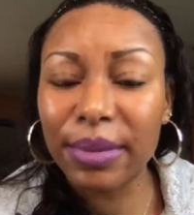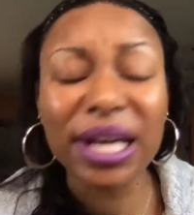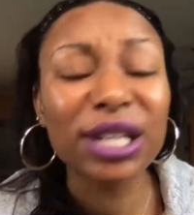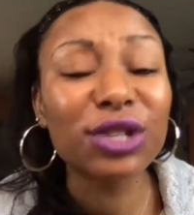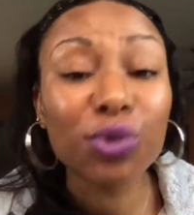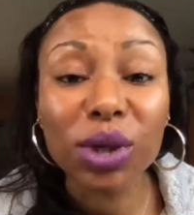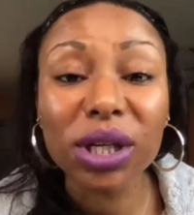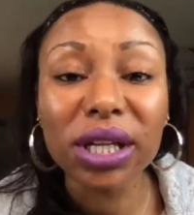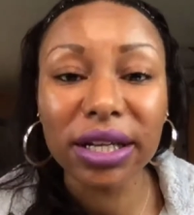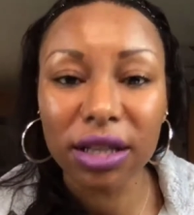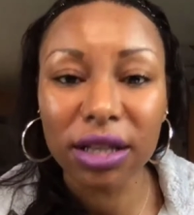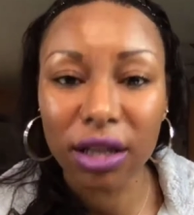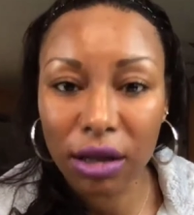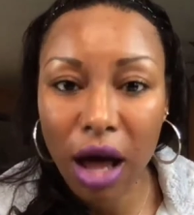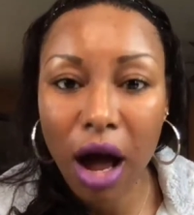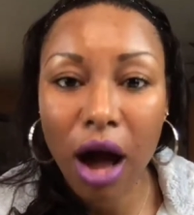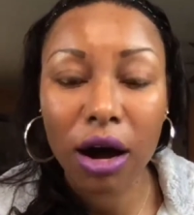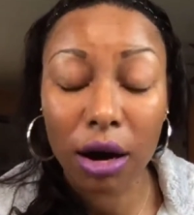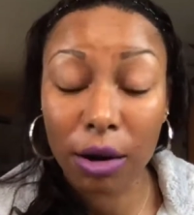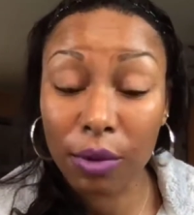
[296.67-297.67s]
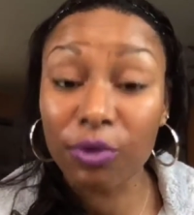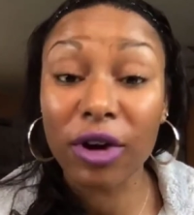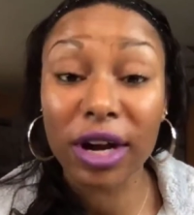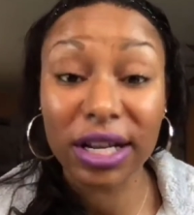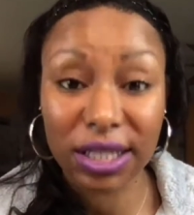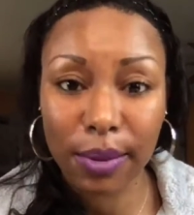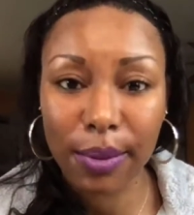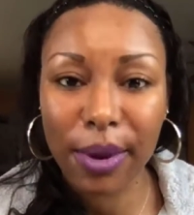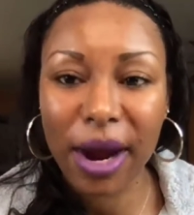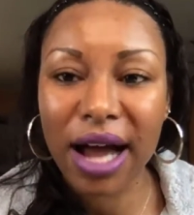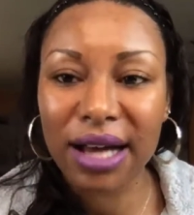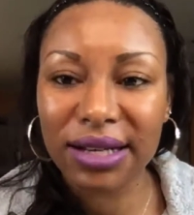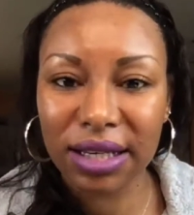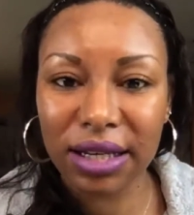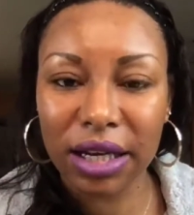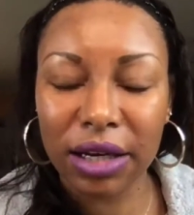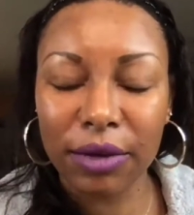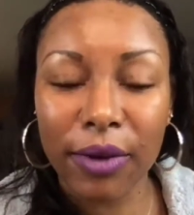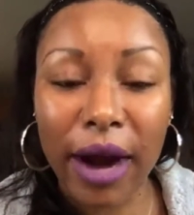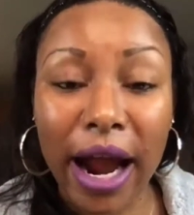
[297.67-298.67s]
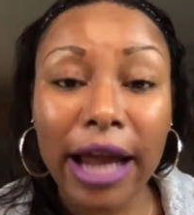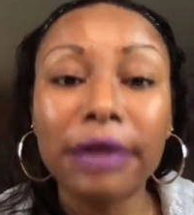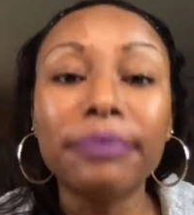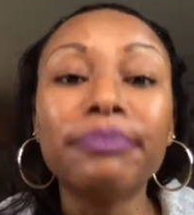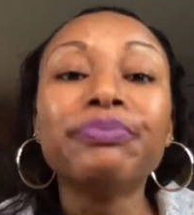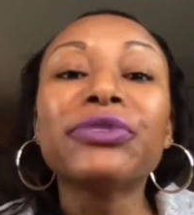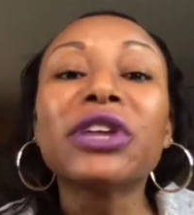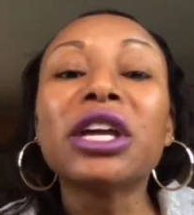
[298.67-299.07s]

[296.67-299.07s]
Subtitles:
It's really the law of reciprocity, right?